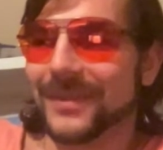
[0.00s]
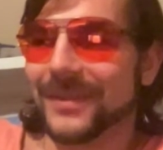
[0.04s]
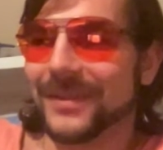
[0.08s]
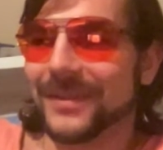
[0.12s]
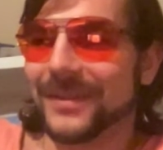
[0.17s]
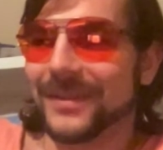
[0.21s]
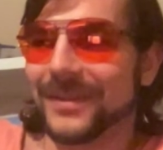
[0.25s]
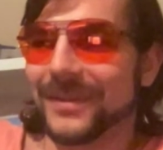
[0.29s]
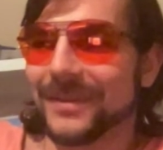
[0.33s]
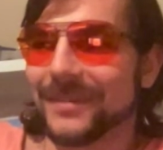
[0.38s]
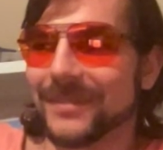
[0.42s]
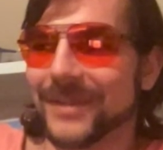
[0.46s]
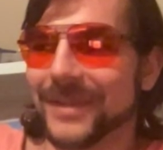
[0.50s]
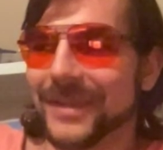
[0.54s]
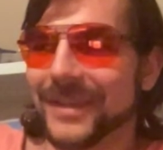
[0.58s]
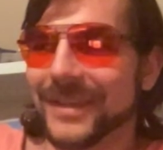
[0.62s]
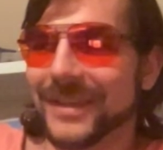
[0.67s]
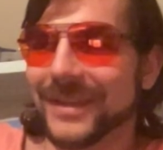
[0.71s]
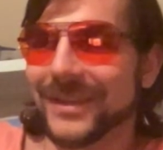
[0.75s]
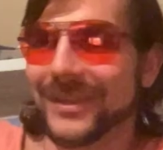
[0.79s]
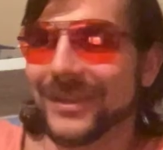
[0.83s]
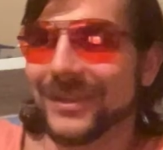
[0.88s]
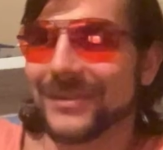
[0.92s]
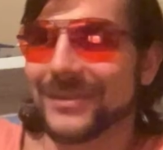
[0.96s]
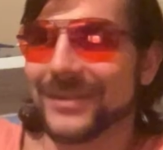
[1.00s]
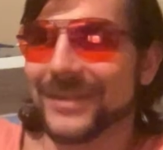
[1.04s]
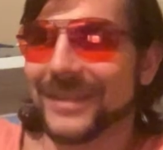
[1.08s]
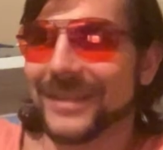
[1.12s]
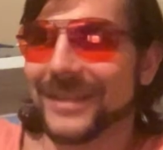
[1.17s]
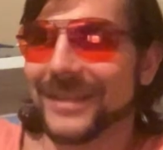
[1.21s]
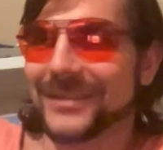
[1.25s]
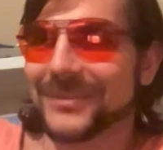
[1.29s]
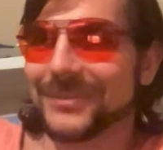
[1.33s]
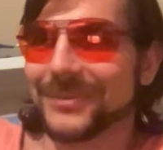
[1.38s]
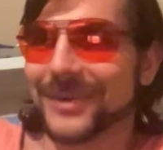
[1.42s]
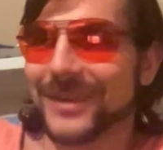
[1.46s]
that kind of goes
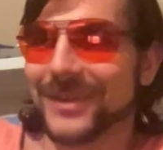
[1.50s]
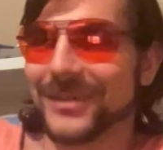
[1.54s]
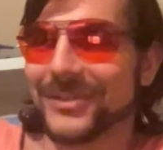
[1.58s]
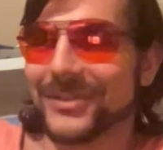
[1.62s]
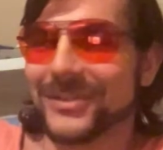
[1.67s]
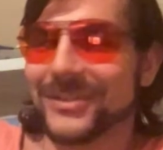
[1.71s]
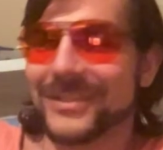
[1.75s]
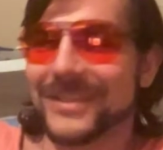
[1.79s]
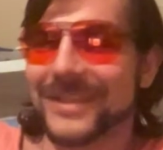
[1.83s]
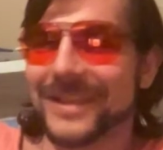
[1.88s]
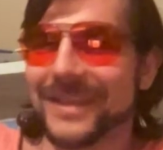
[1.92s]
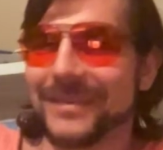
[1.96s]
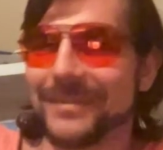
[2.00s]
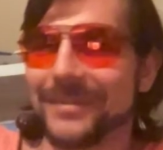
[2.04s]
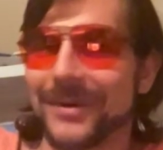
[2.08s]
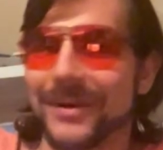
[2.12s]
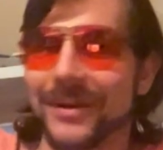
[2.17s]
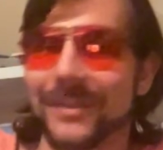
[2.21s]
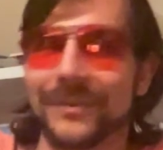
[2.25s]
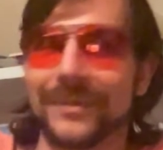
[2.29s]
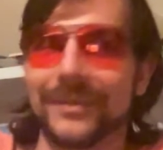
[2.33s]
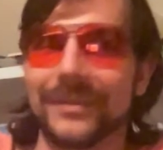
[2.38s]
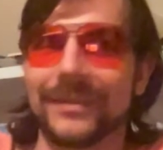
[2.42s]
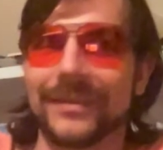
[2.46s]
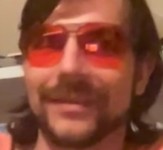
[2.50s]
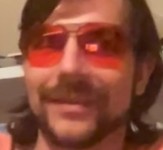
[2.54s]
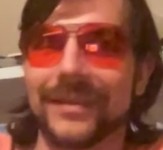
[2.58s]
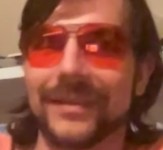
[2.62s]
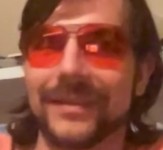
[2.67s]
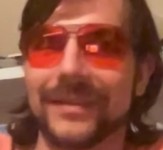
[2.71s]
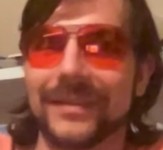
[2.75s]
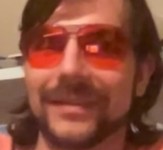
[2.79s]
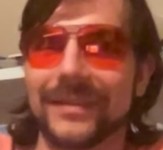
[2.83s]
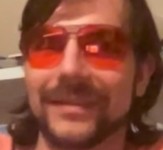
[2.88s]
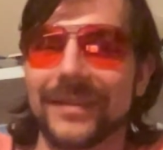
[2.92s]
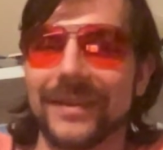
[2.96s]
against what I just said about
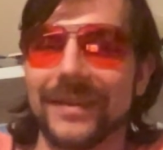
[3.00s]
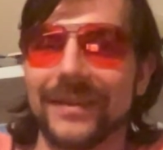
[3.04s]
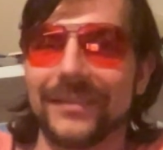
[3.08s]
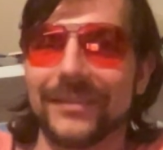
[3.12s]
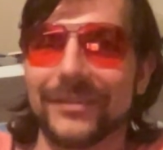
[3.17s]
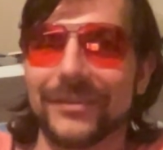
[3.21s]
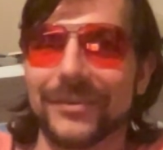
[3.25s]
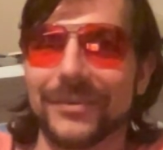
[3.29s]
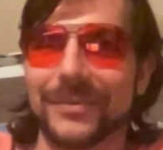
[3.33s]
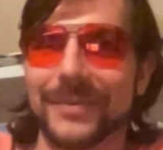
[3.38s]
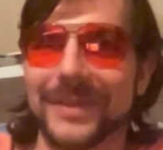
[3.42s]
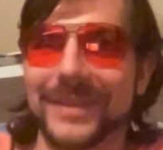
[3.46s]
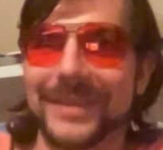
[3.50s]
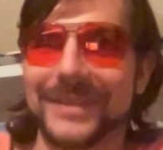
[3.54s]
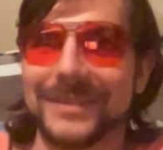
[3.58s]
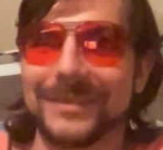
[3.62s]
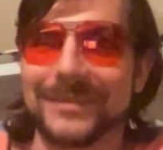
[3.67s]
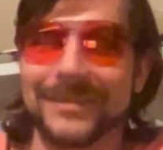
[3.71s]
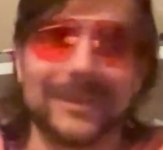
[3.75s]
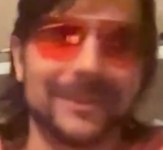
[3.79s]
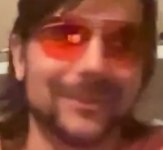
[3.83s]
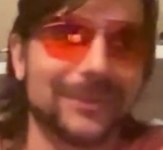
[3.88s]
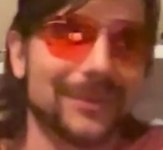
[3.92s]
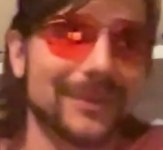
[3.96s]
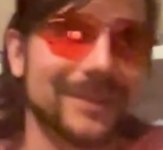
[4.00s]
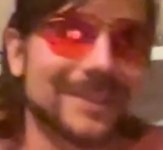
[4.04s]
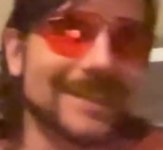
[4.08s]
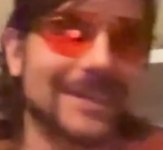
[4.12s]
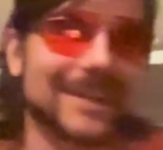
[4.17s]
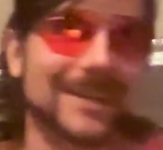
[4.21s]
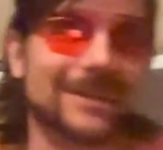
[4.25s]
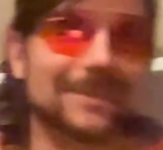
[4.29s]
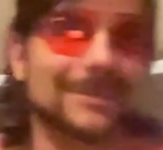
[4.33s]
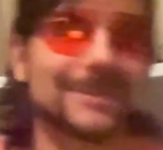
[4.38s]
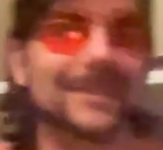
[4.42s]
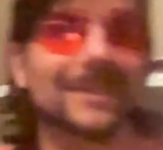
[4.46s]
having to repeat something 3
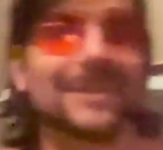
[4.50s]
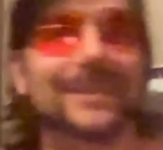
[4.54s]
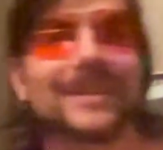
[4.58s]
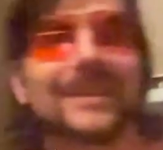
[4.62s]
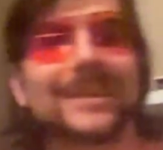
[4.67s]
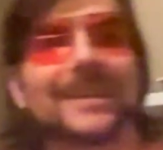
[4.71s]
times